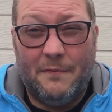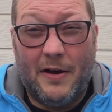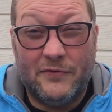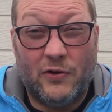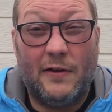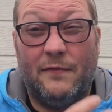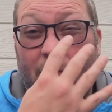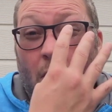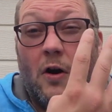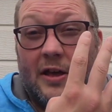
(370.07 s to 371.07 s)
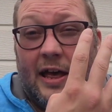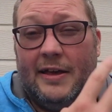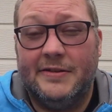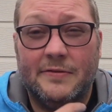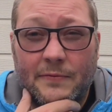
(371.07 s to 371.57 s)
I've tried 4,
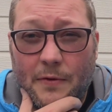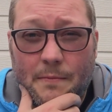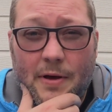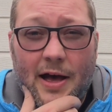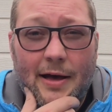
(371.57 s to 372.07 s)
guys, from